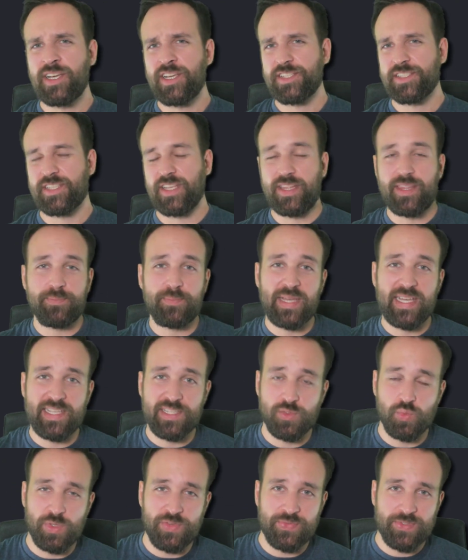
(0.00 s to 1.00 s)
So in the
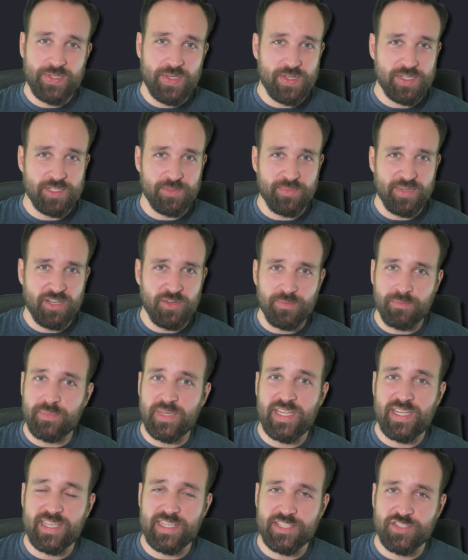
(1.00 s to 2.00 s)
past we've talked about
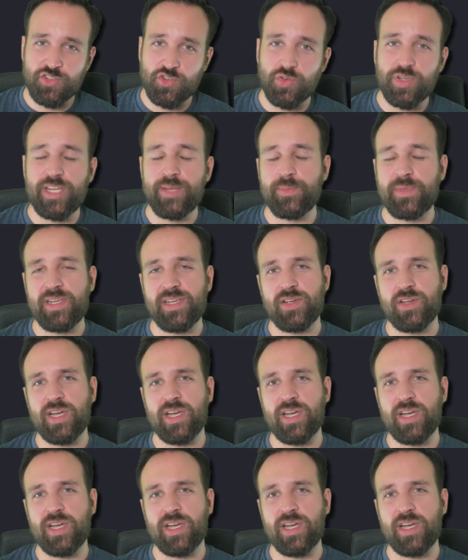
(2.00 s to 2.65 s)
media streaming,